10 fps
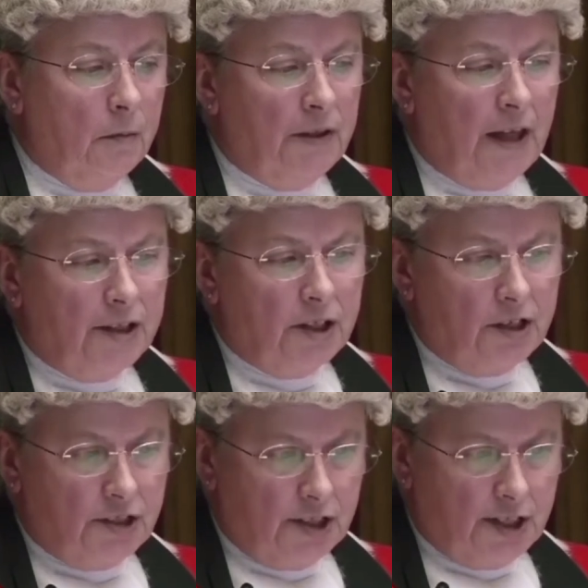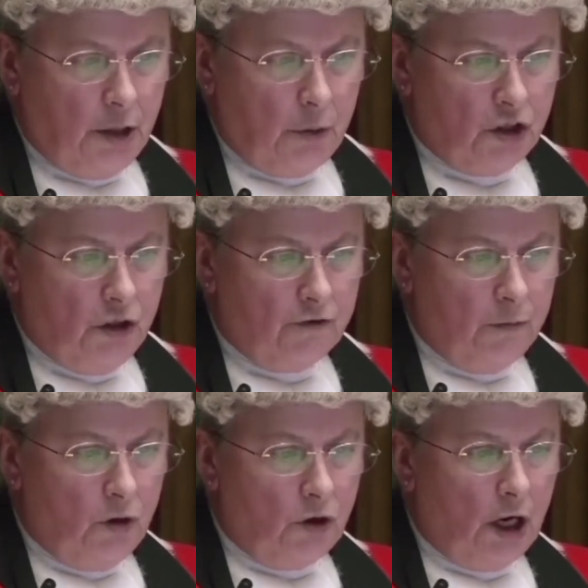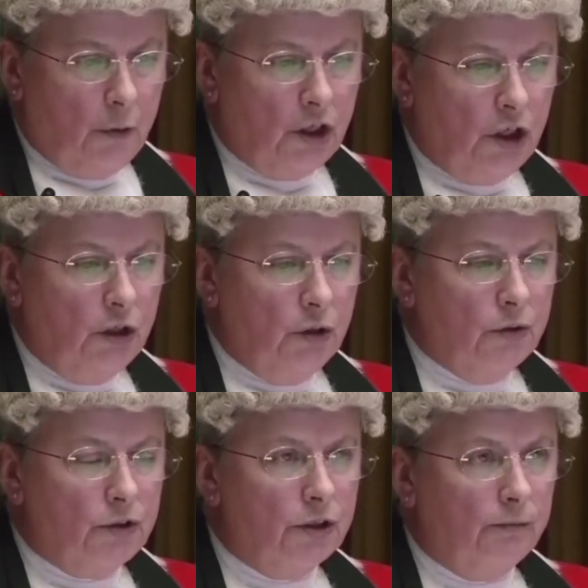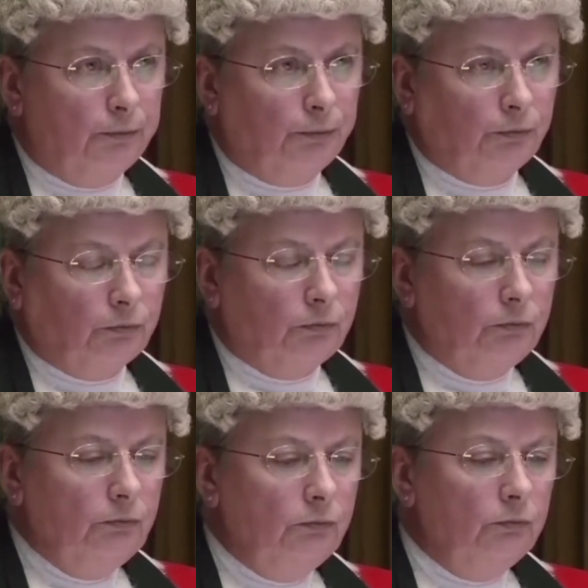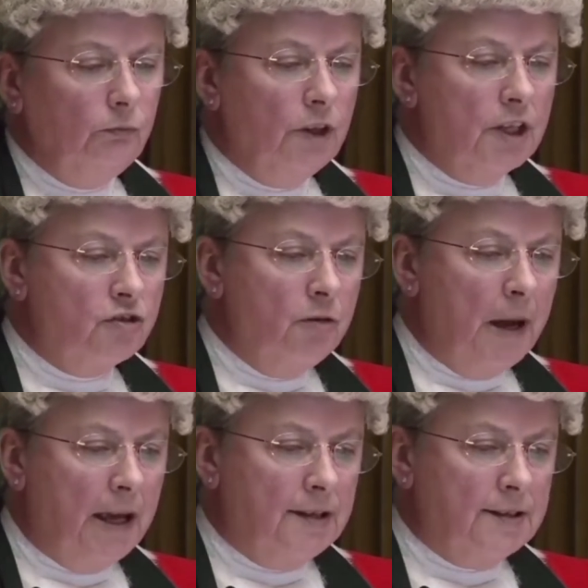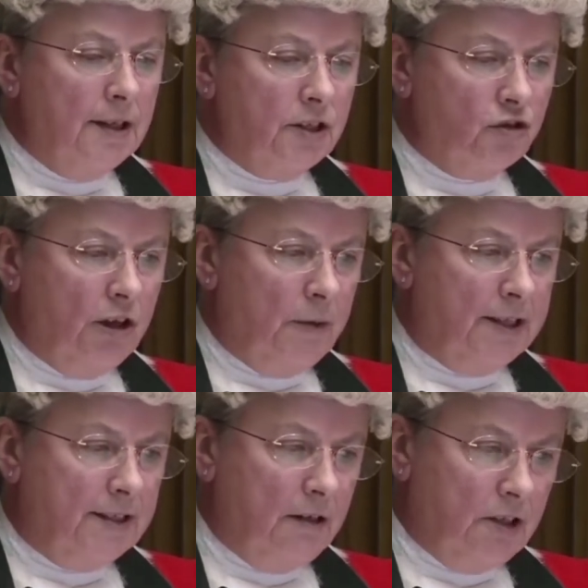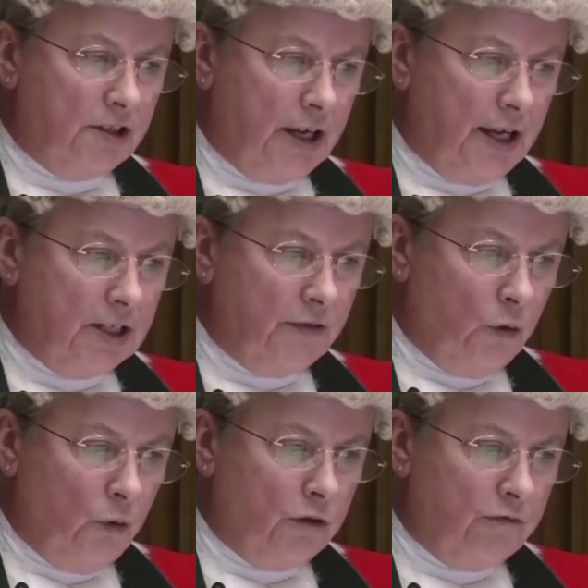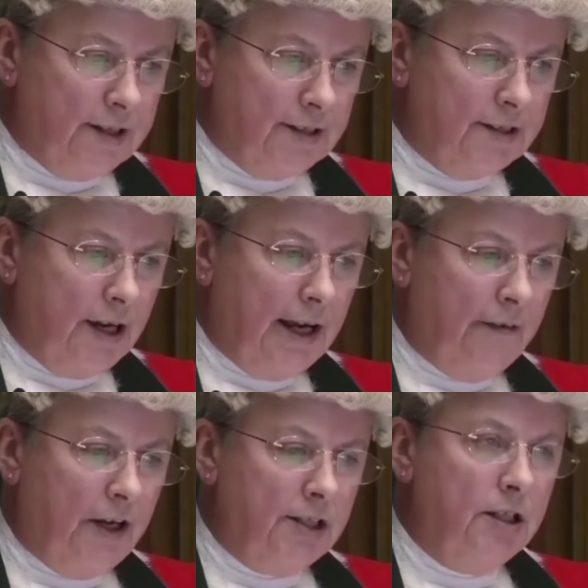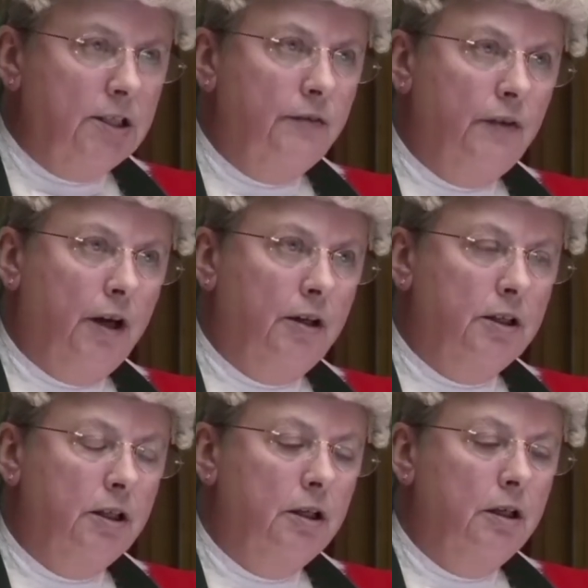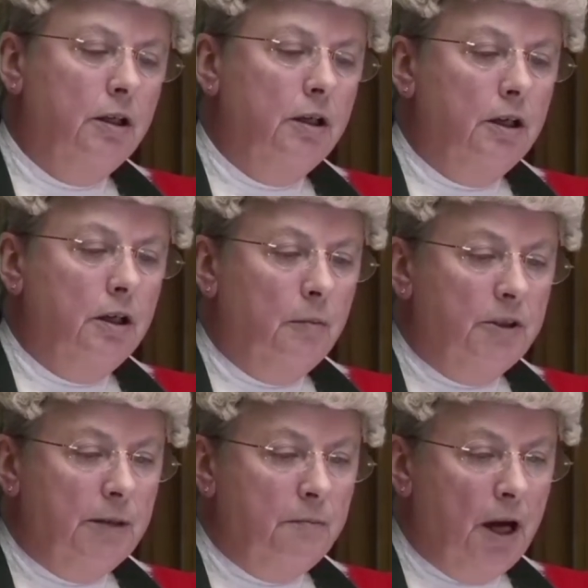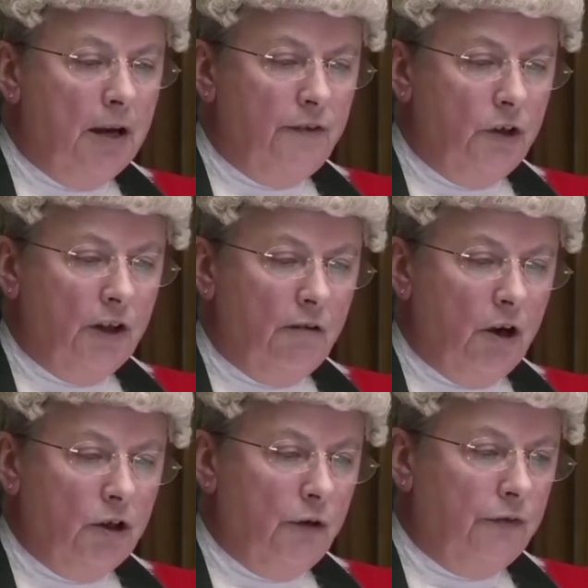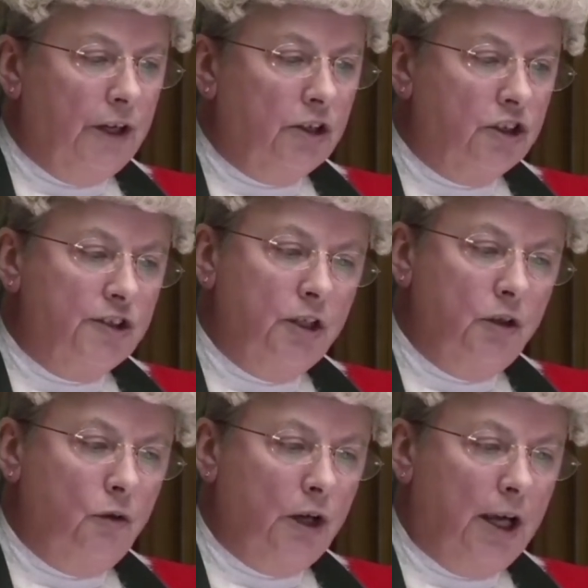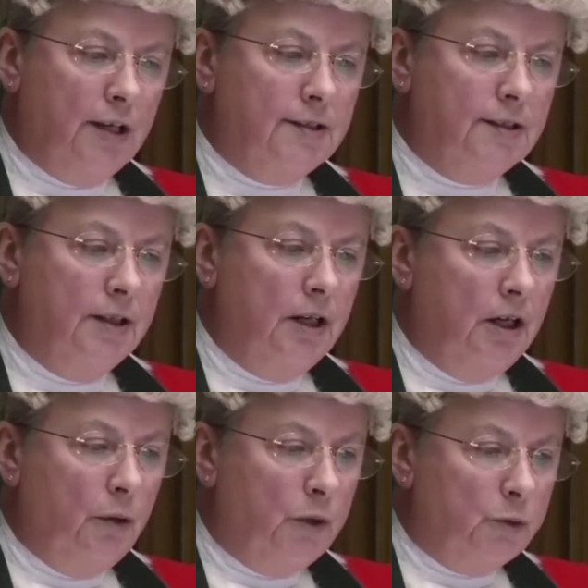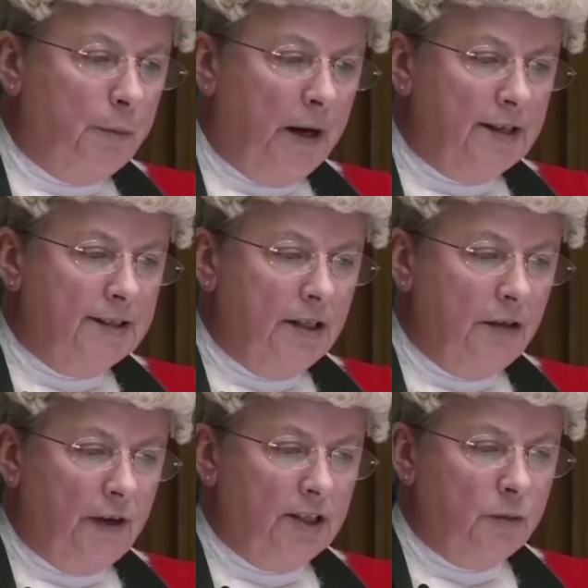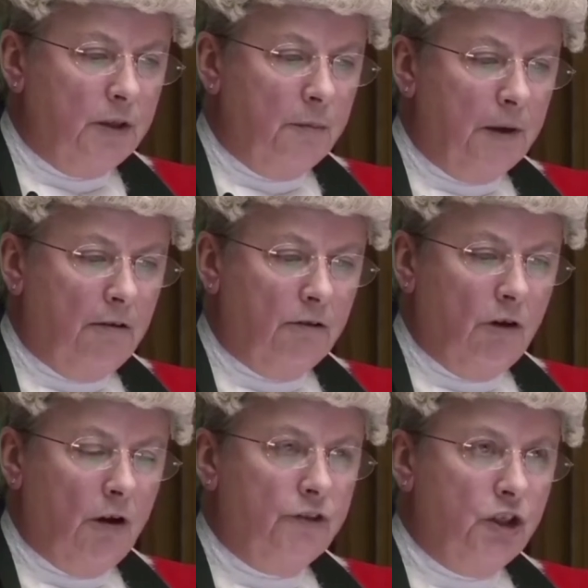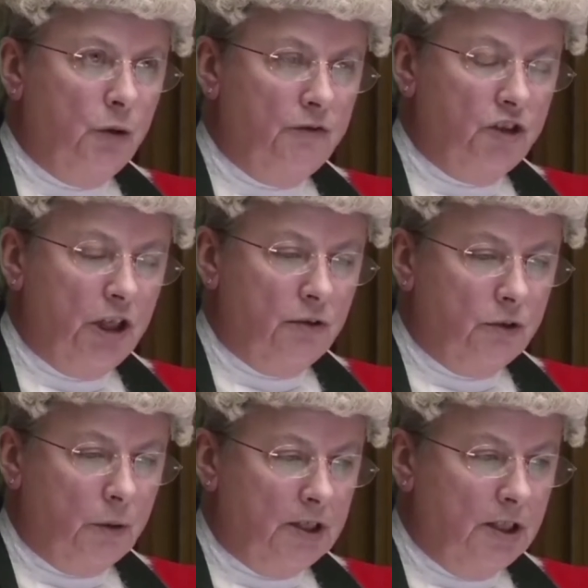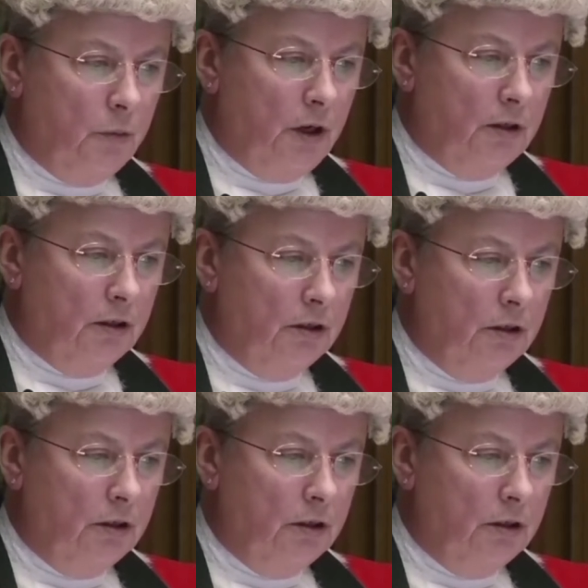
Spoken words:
But that does distinguish you from your co-accused. This remains an extremely serious case for all the reasons I have identified. But in my view, there are no features in your case which replace the offence within paragraph 2 of Schedule 21.